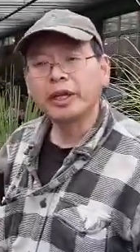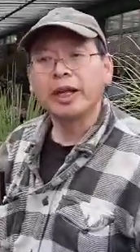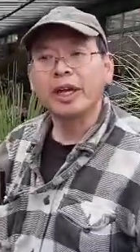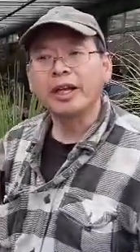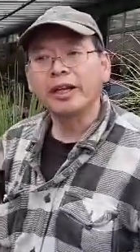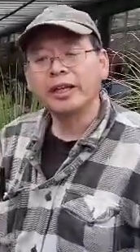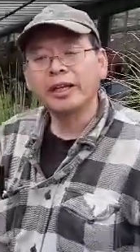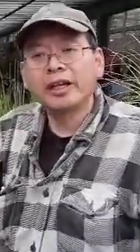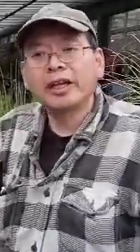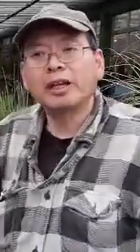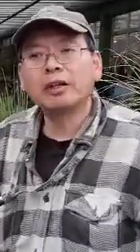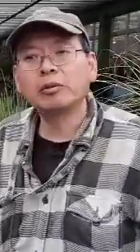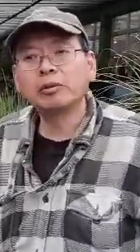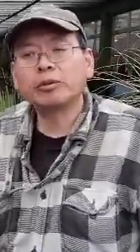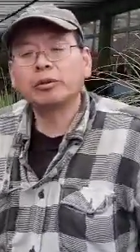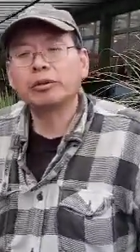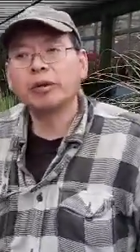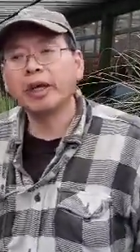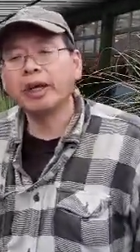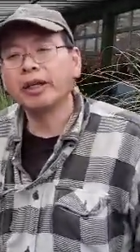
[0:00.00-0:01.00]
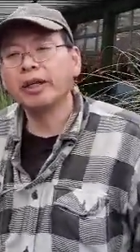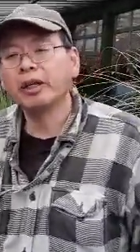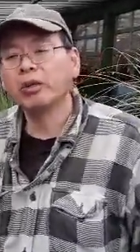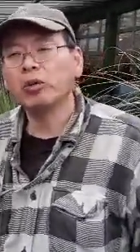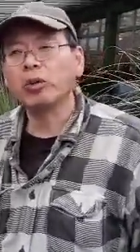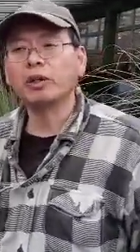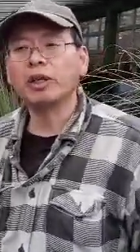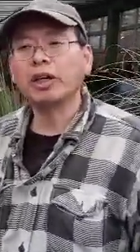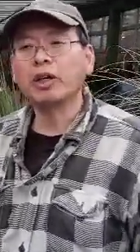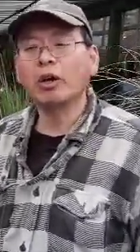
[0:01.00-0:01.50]
And he ended up creating
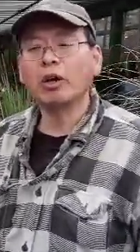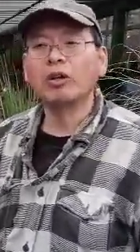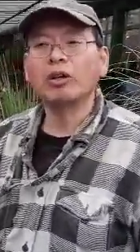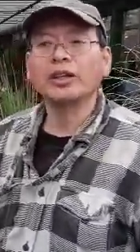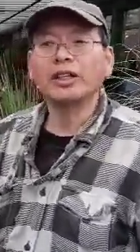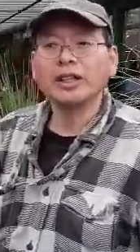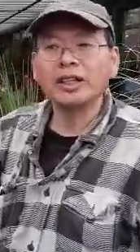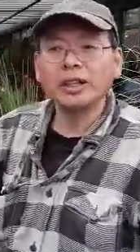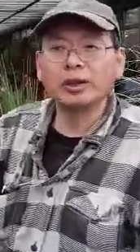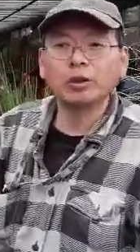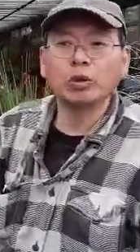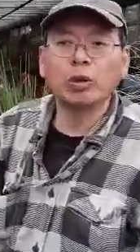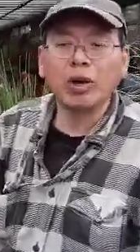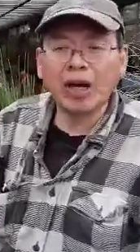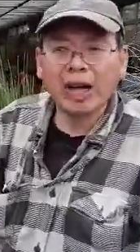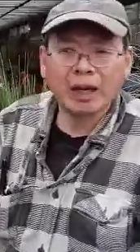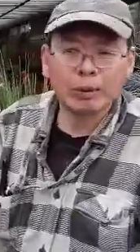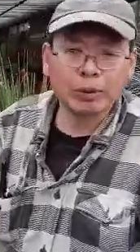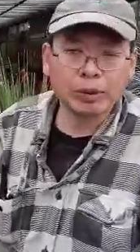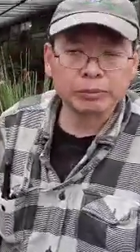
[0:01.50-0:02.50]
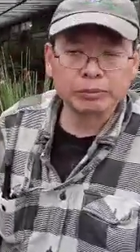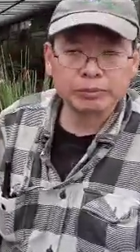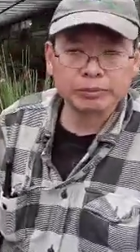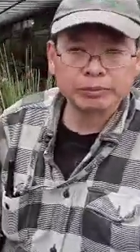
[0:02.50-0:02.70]
what they call an Ito hybrid.